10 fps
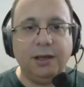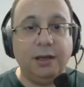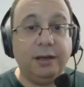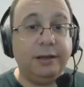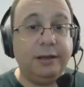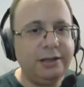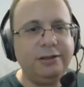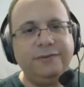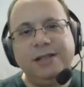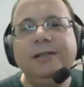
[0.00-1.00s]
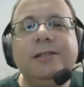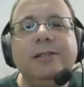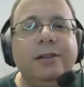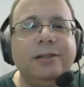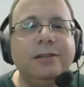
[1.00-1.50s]
Now that you have tested the
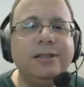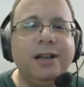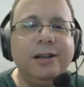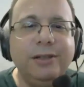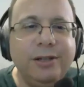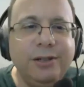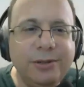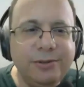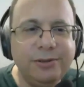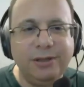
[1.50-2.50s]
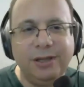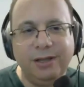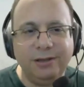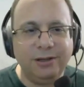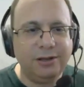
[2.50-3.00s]
sorting scenarios, here
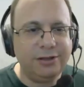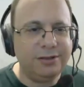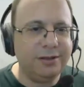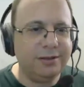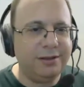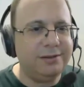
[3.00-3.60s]
are the logic things.